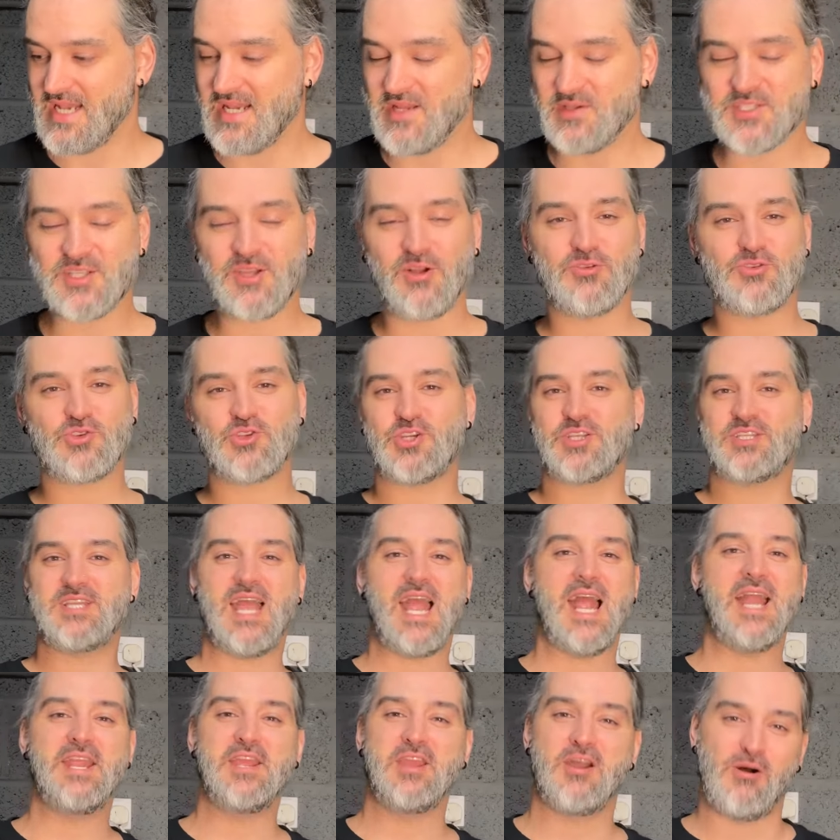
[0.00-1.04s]
it was not just
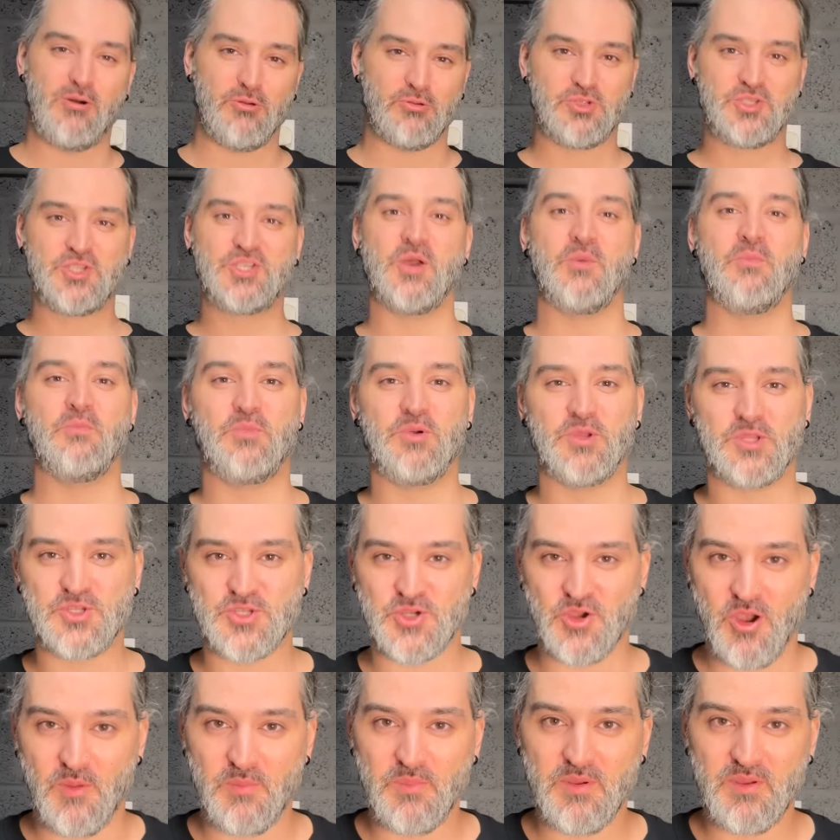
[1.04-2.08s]
any old jumper
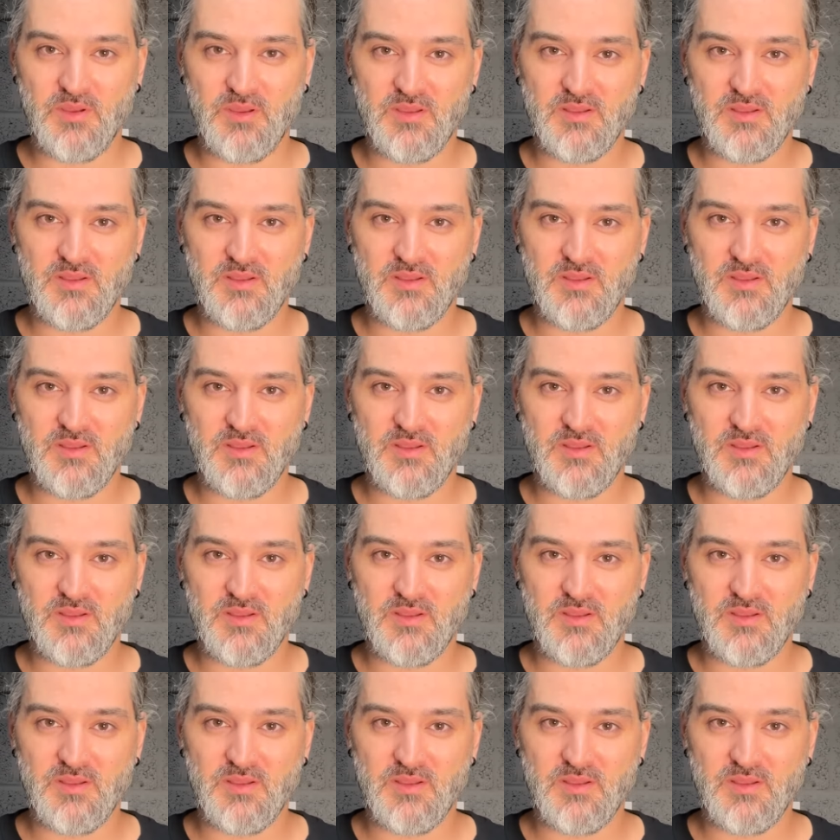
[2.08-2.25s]
drop.